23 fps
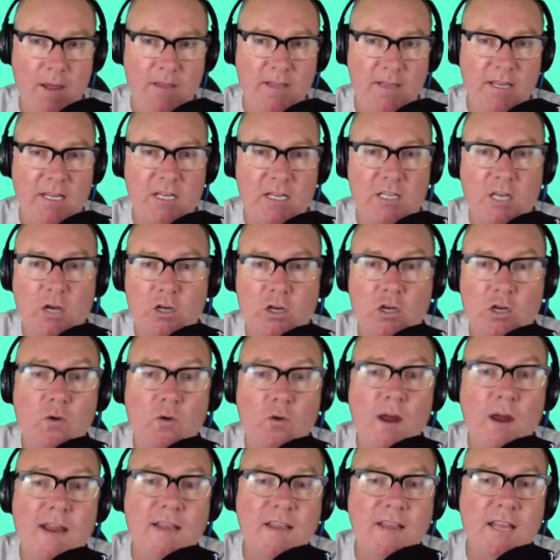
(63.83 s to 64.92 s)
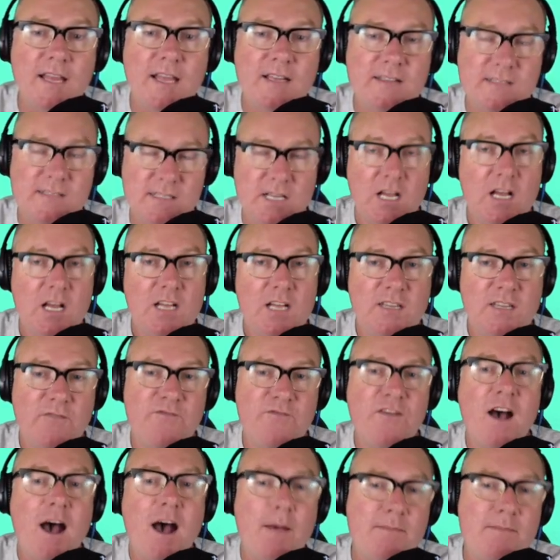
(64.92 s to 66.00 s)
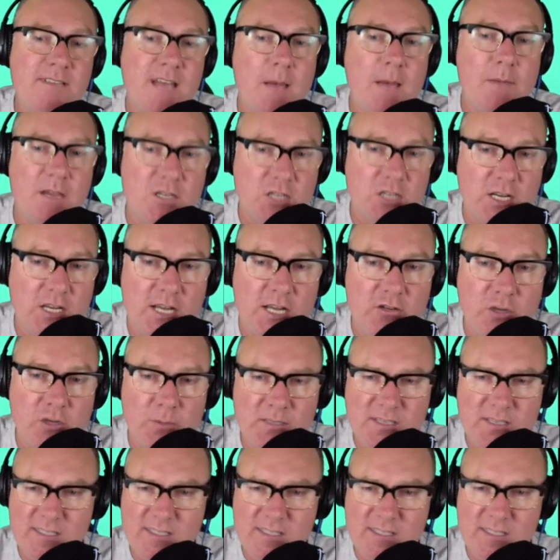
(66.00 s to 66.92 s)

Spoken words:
And they're going to go to great lengths to farm damage at airdrops.